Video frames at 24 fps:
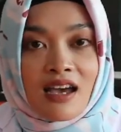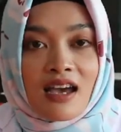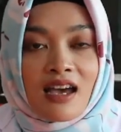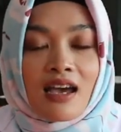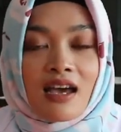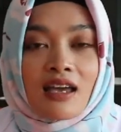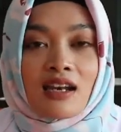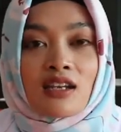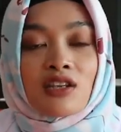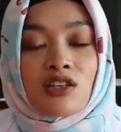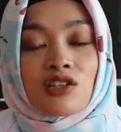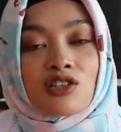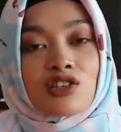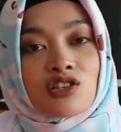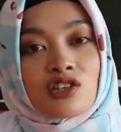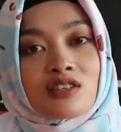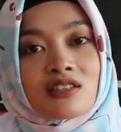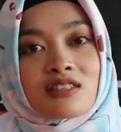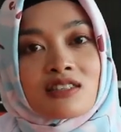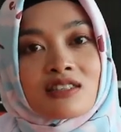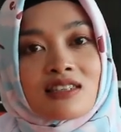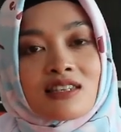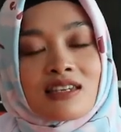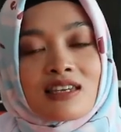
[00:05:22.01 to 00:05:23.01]
And you
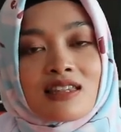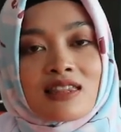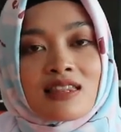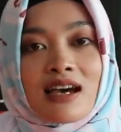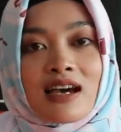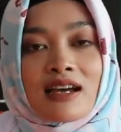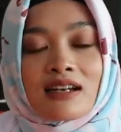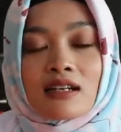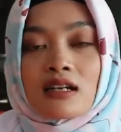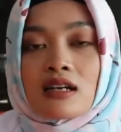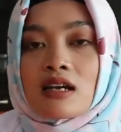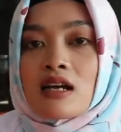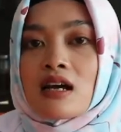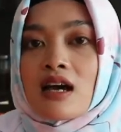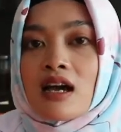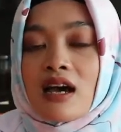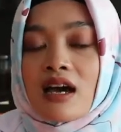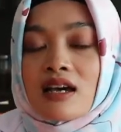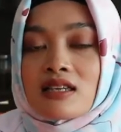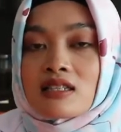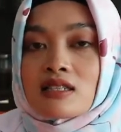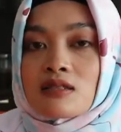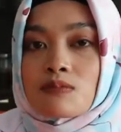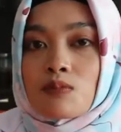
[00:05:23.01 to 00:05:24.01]
should see
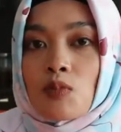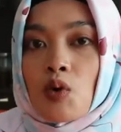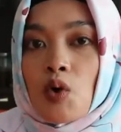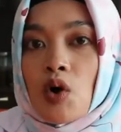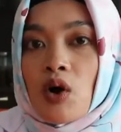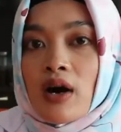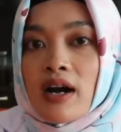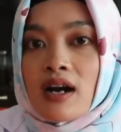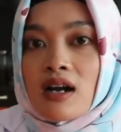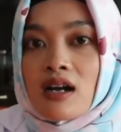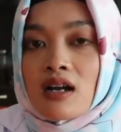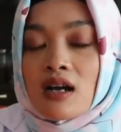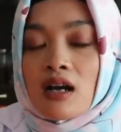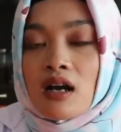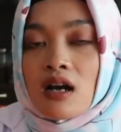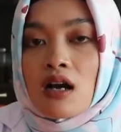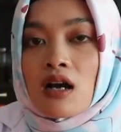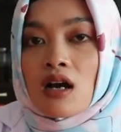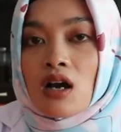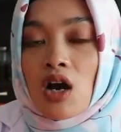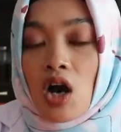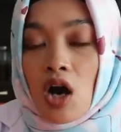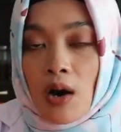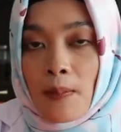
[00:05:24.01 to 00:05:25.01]
that as more
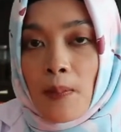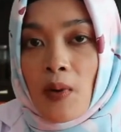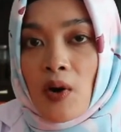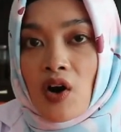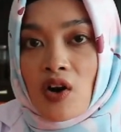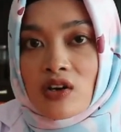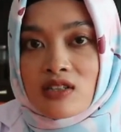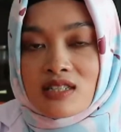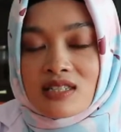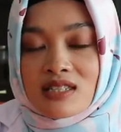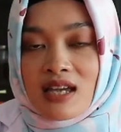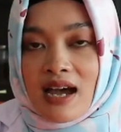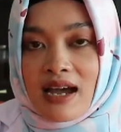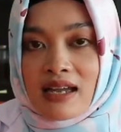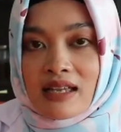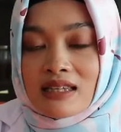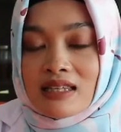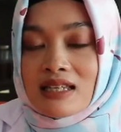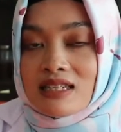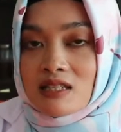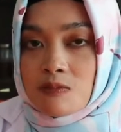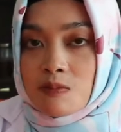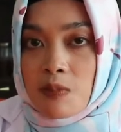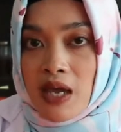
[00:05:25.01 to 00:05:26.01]
copper
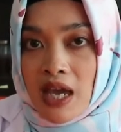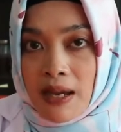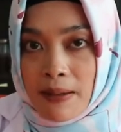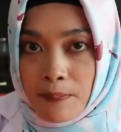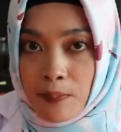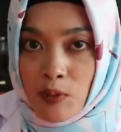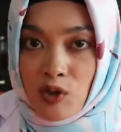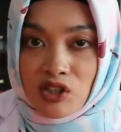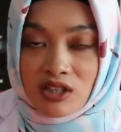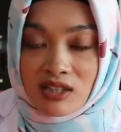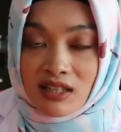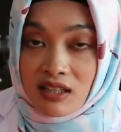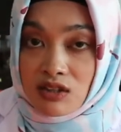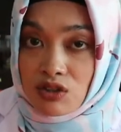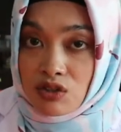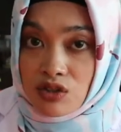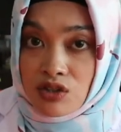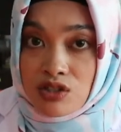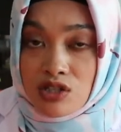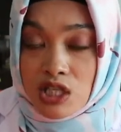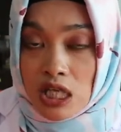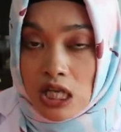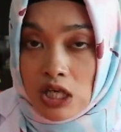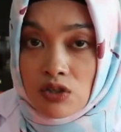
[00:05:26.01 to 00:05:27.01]
oxide is being put into
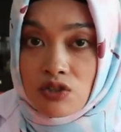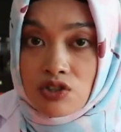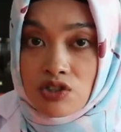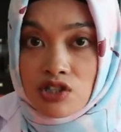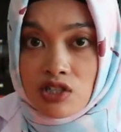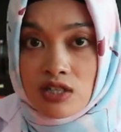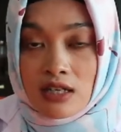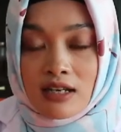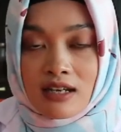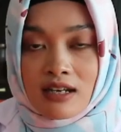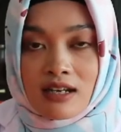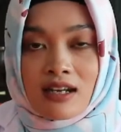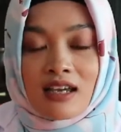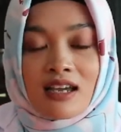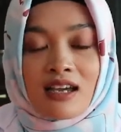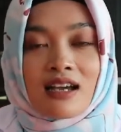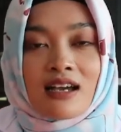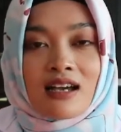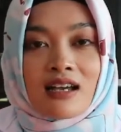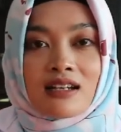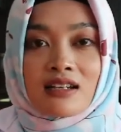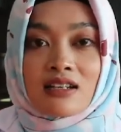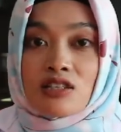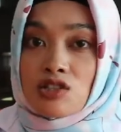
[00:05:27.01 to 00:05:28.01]
the
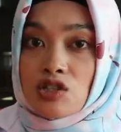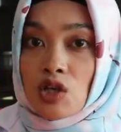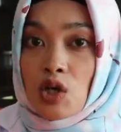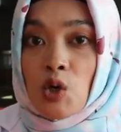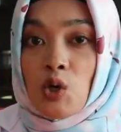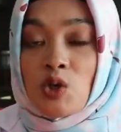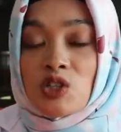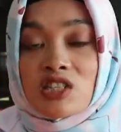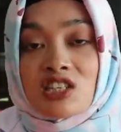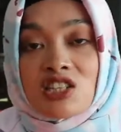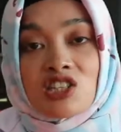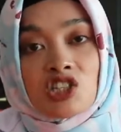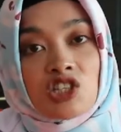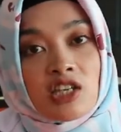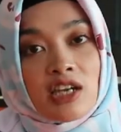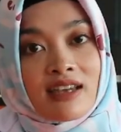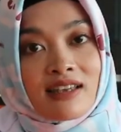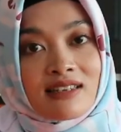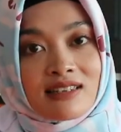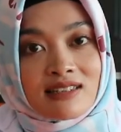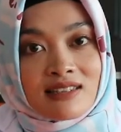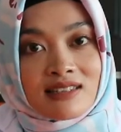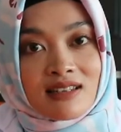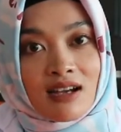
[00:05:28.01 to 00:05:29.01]
solution
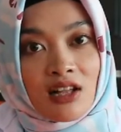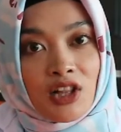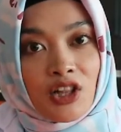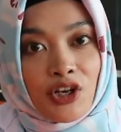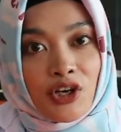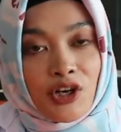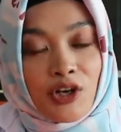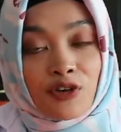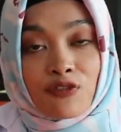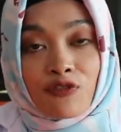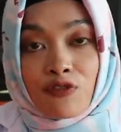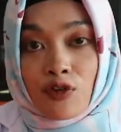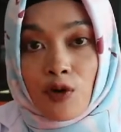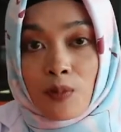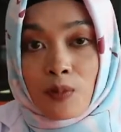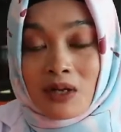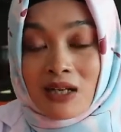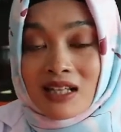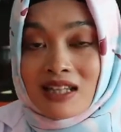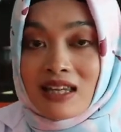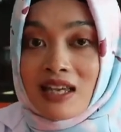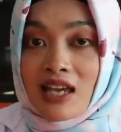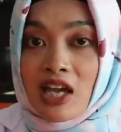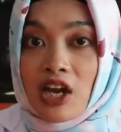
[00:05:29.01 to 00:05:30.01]
changes color from
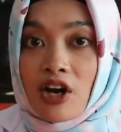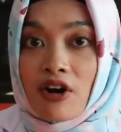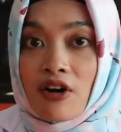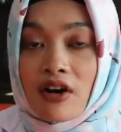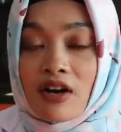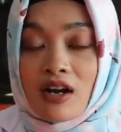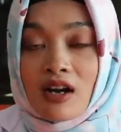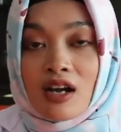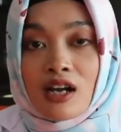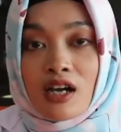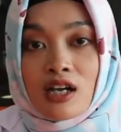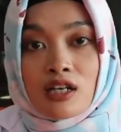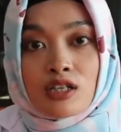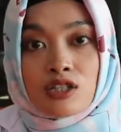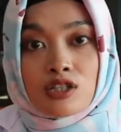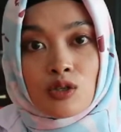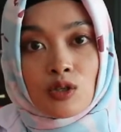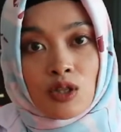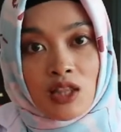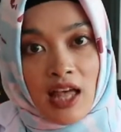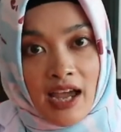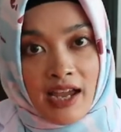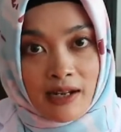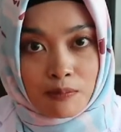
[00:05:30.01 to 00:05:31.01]
clear
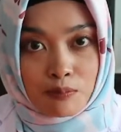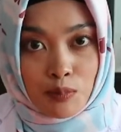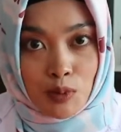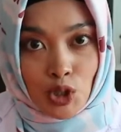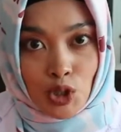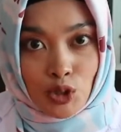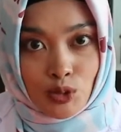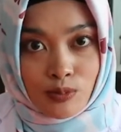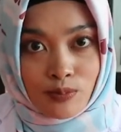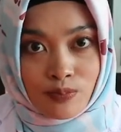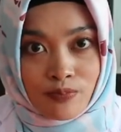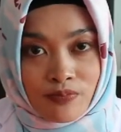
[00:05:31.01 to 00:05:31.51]
to light blue.